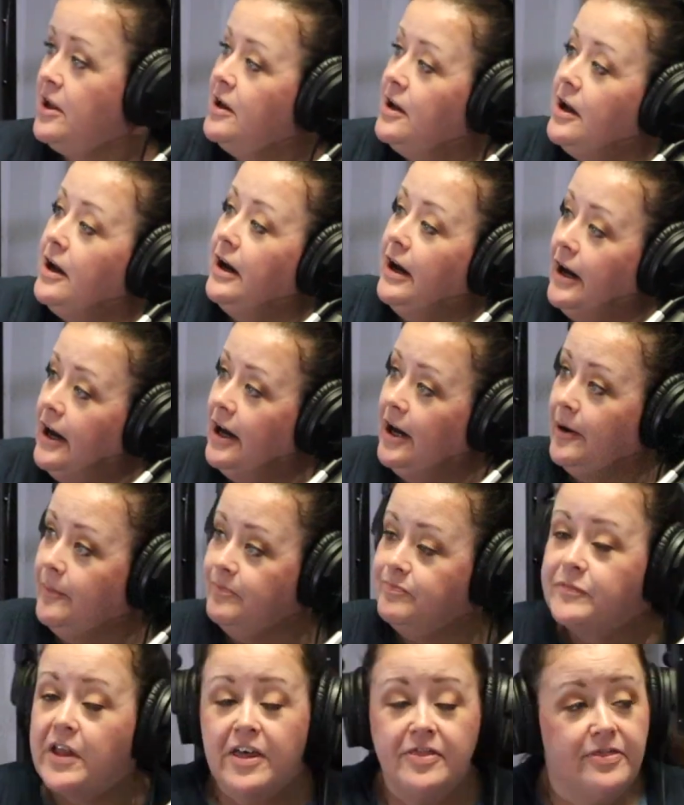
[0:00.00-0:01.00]

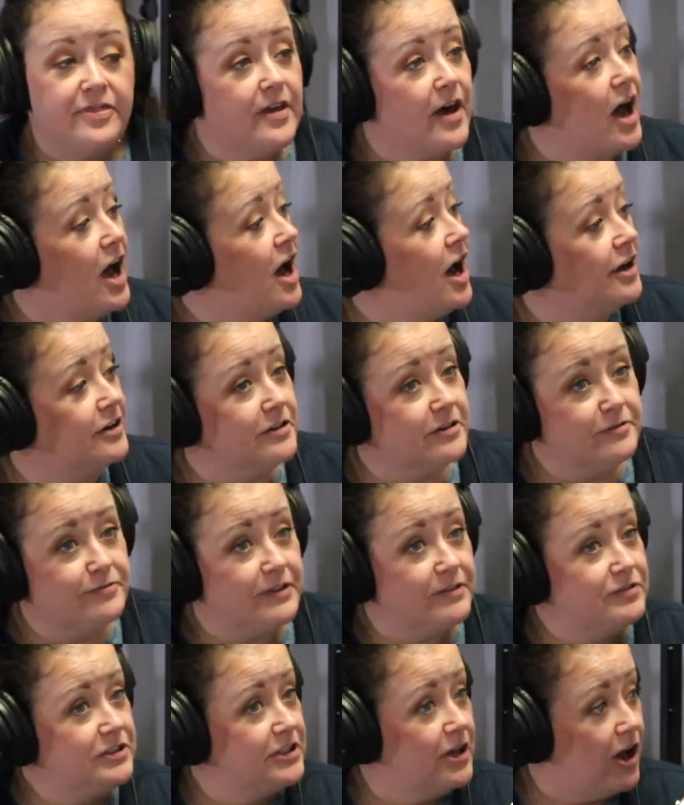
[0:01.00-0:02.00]

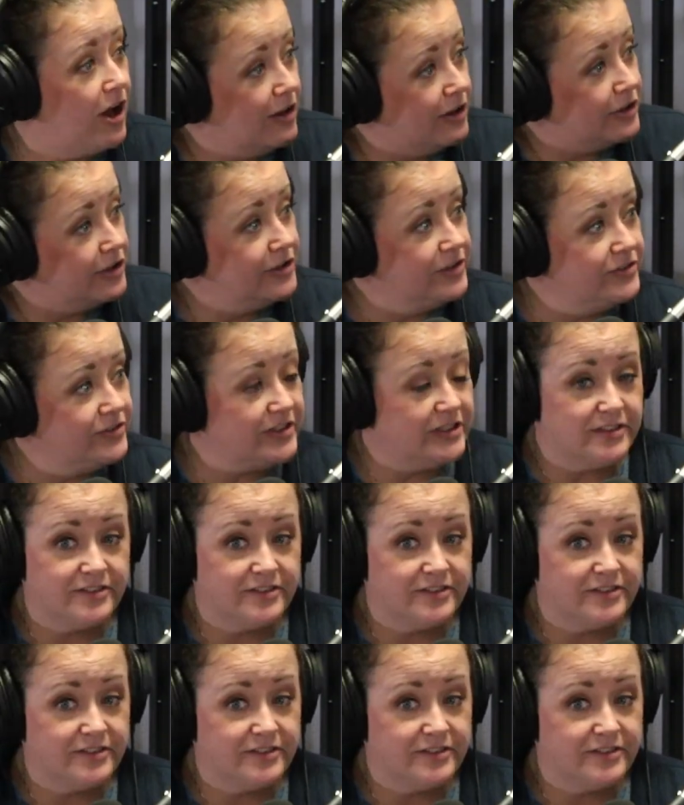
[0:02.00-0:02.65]
$150